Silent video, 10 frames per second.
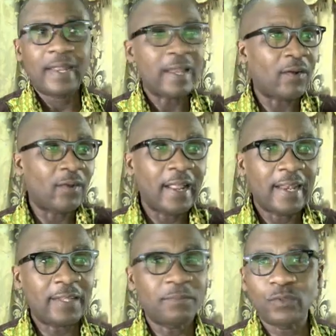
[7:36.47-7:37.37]
Now,
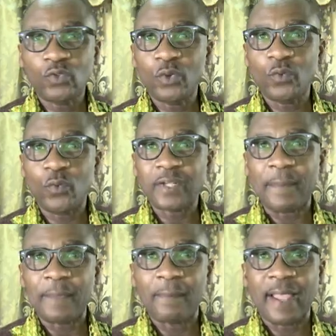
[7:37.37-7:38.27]
let me show you what
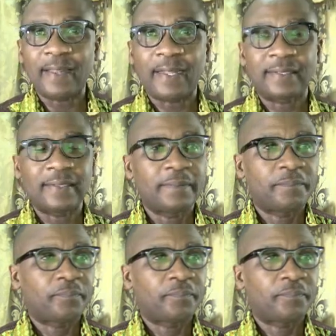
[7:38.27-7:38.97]
I mean by that.